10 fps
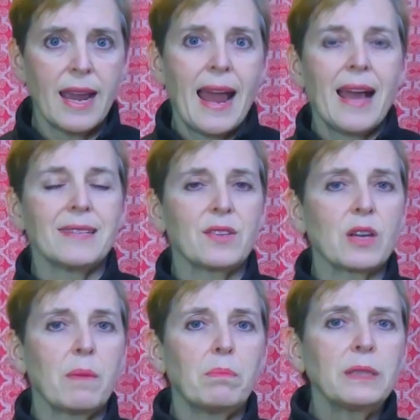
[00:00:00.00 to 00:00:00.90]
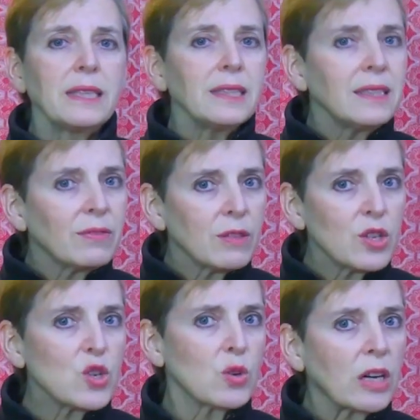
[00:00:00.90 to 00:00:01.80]
has a completely different
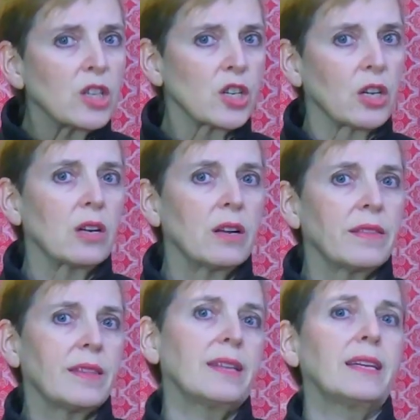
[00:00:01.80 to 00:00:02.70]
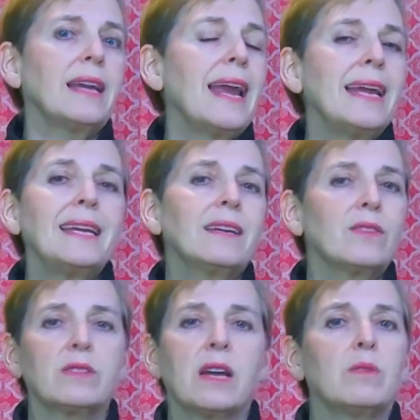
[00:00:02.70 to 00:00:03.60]
structure than any
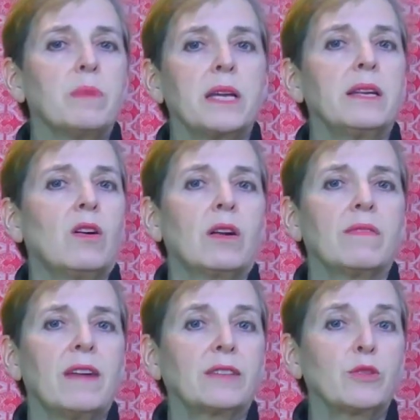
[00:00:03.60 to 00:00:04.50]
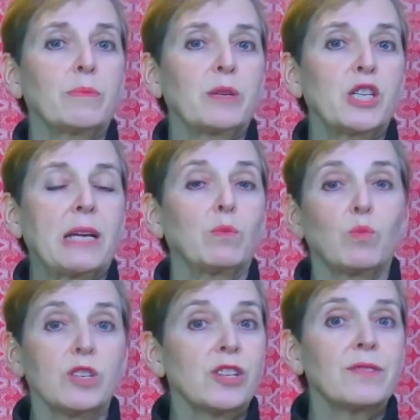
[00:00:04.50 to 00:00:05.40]
other towel made on a factory machine,
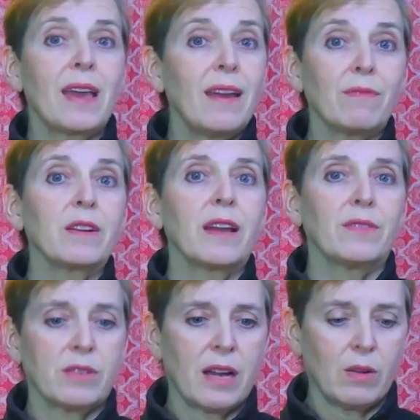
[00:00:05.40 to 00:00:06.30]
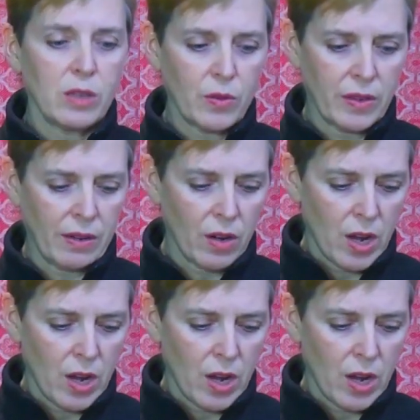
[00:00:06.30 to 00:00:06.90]
which is every other towel out there.